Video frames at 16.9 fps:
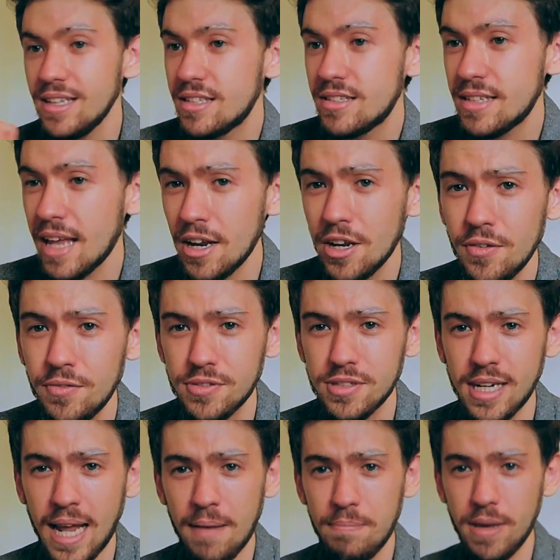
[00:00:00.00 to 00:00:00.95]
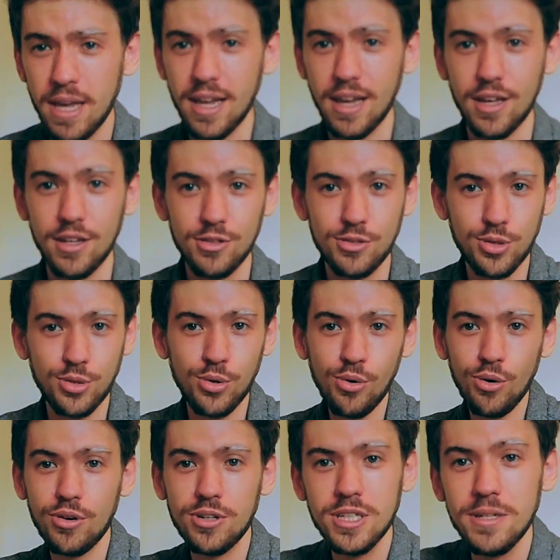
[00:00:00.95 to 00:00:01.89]
Instead of snapping,
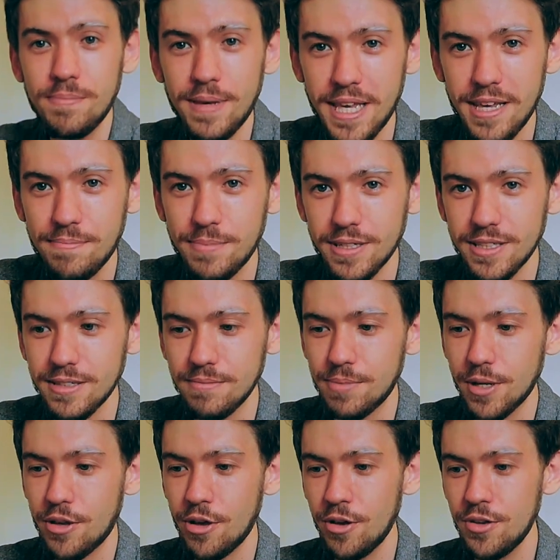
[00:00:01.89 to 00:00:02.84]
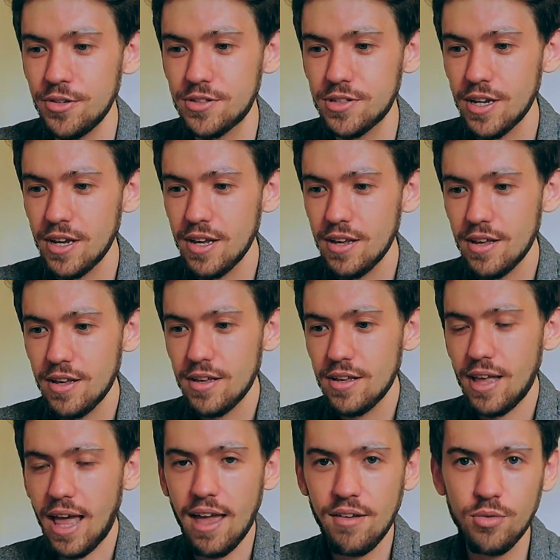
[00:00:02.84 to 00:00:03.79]
talk to people, because
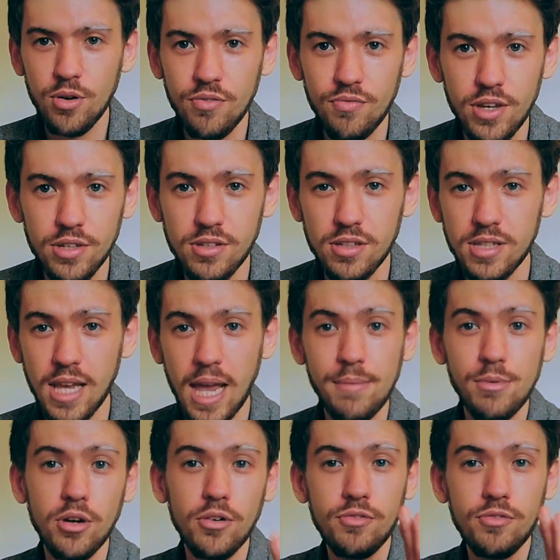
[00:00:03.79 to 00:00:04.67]
everyone feels the same.